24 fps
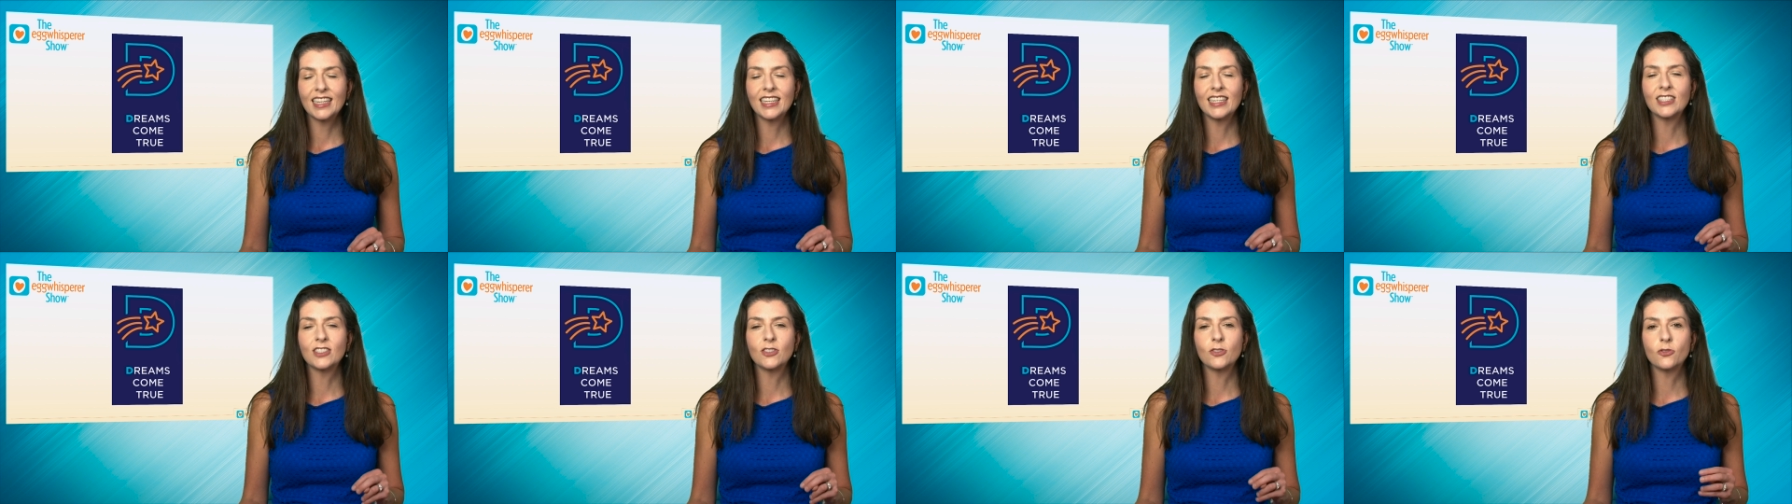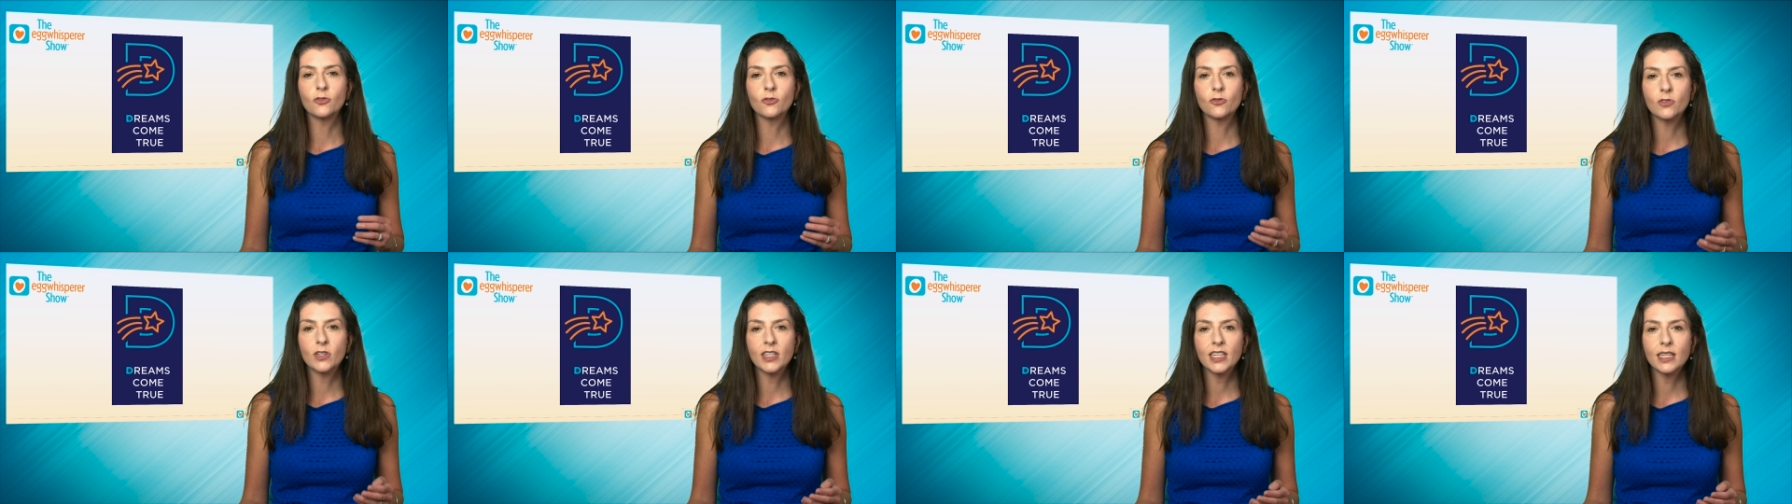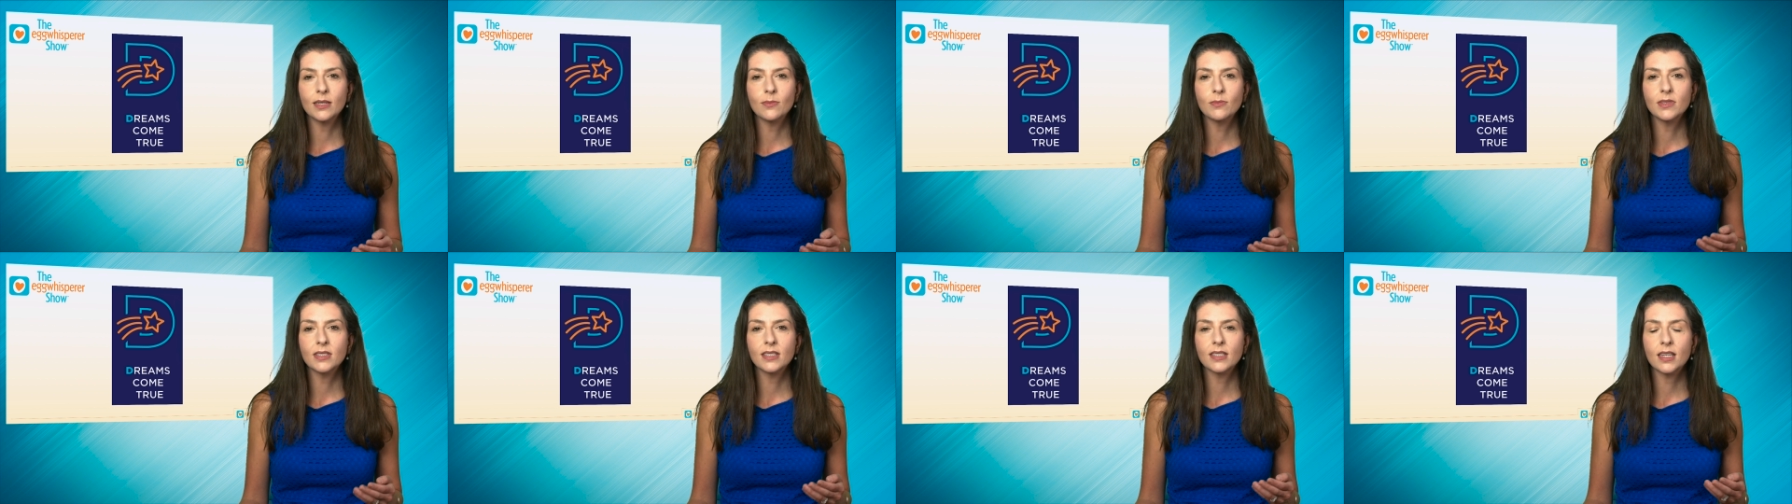is
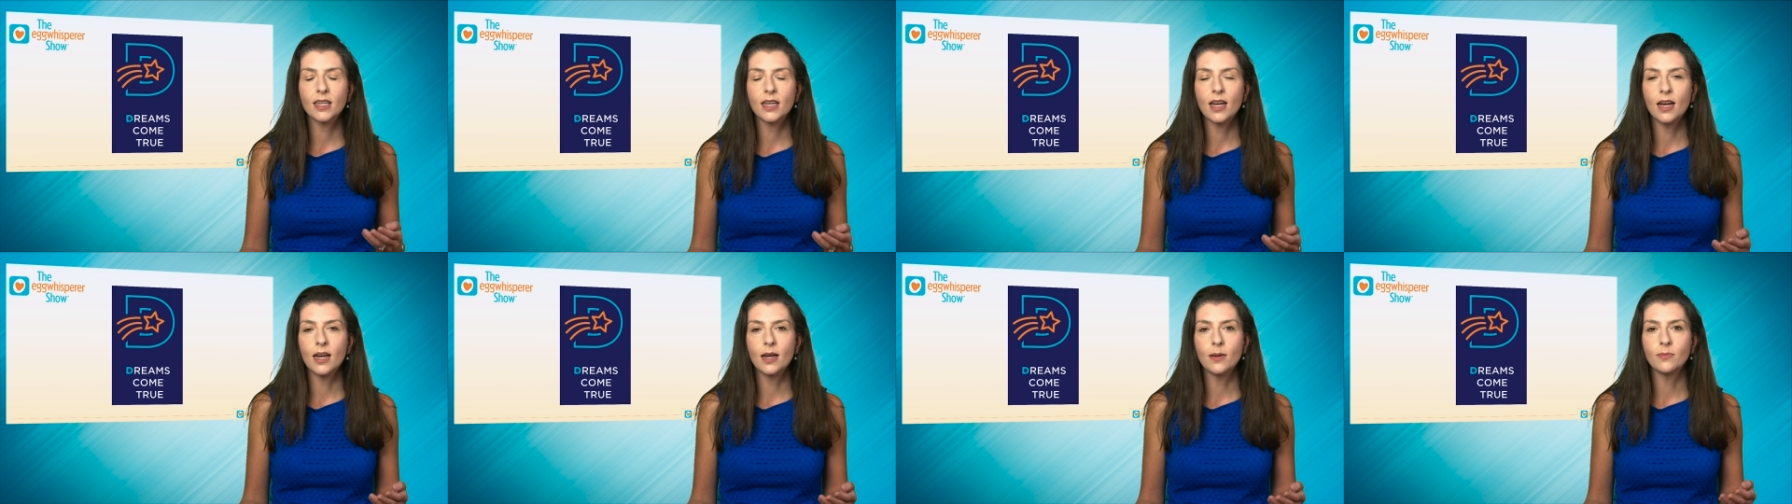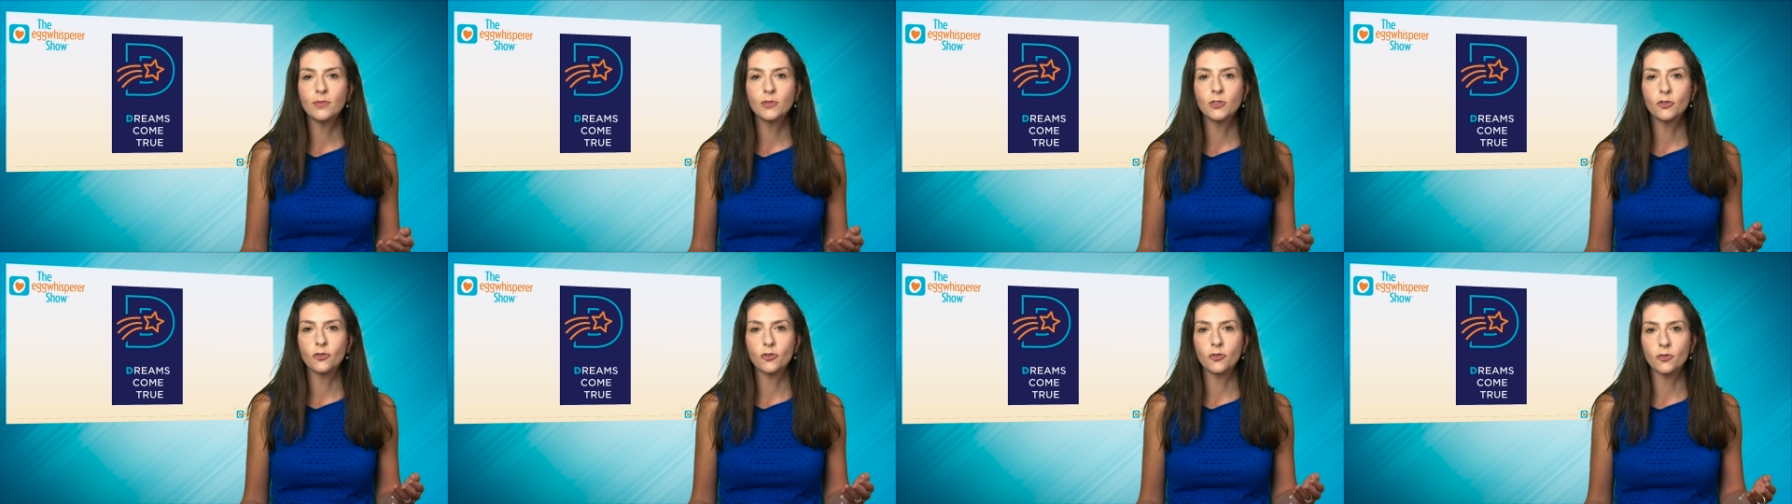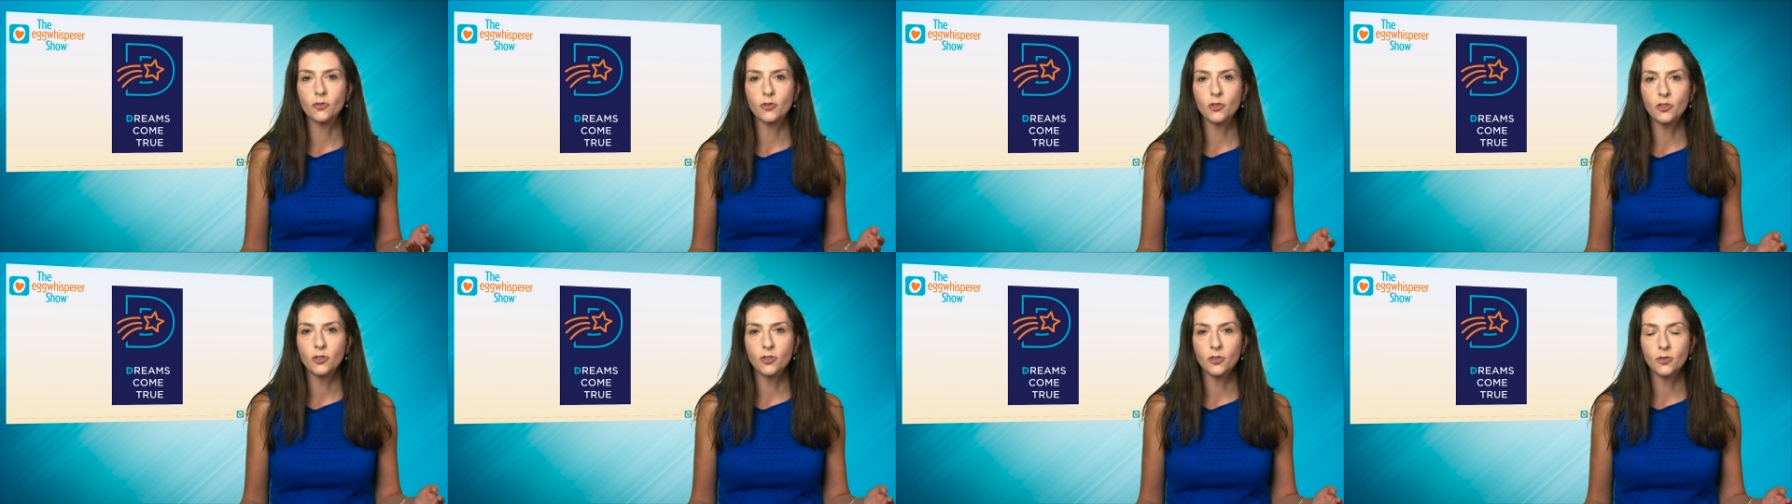dreams come
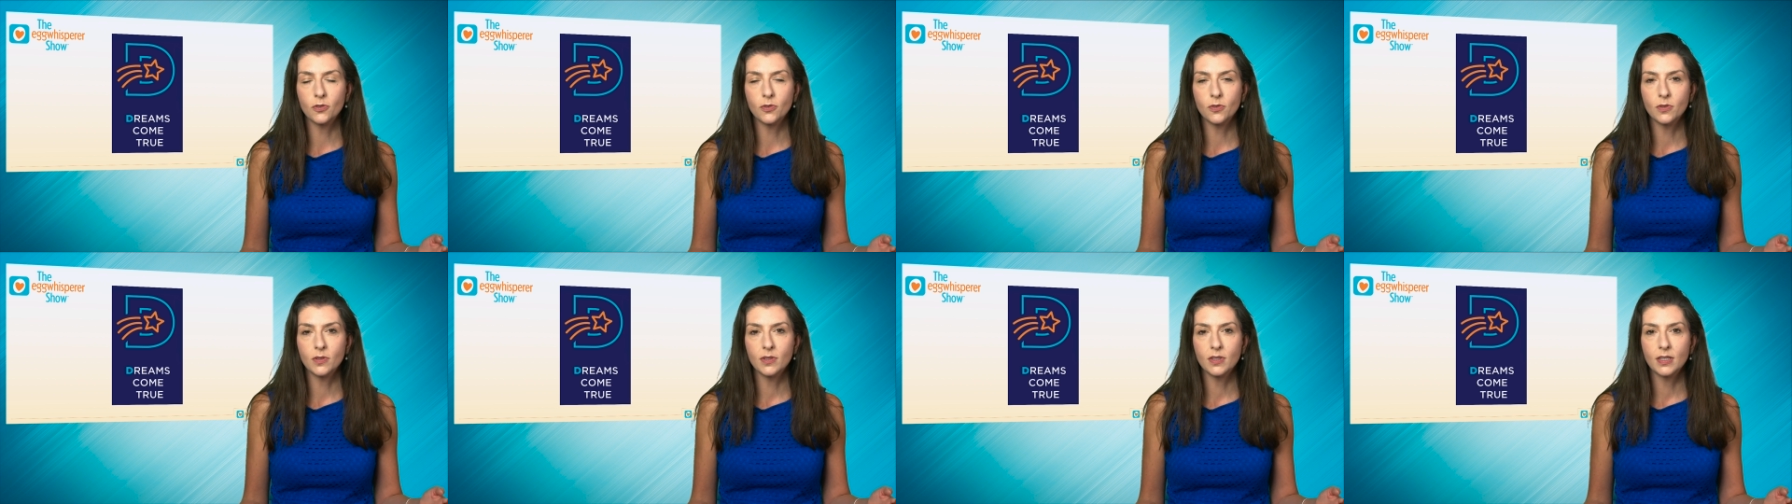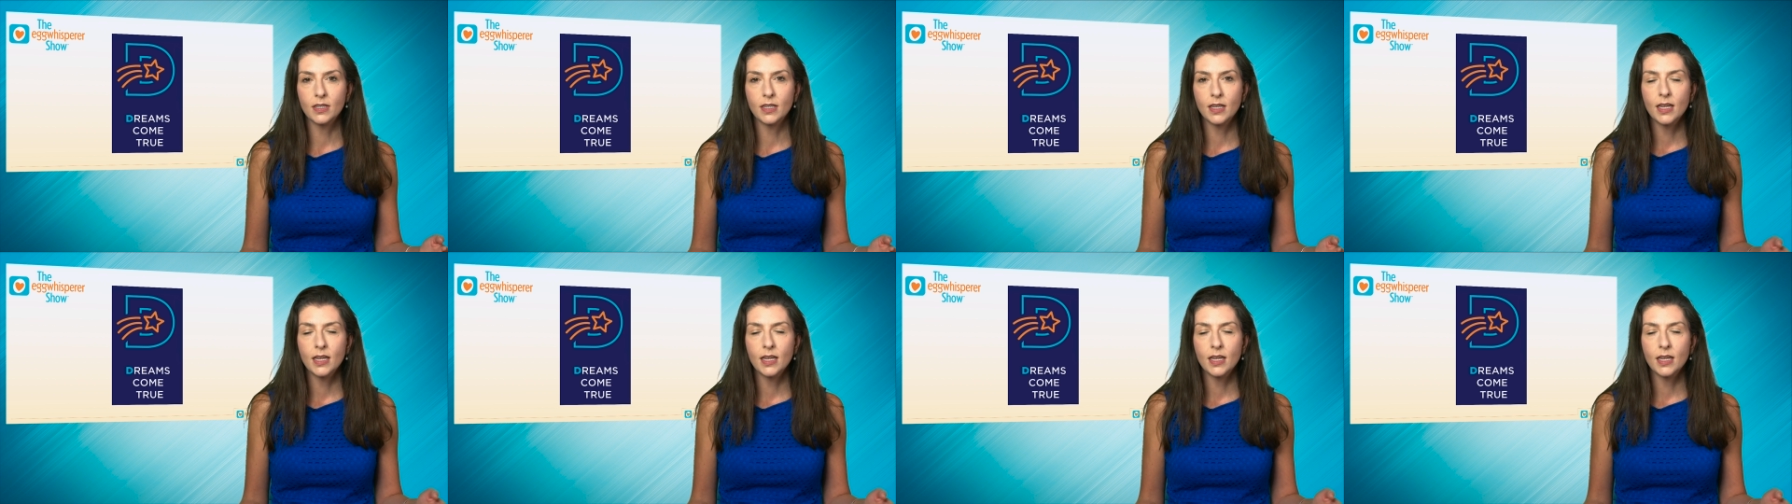true.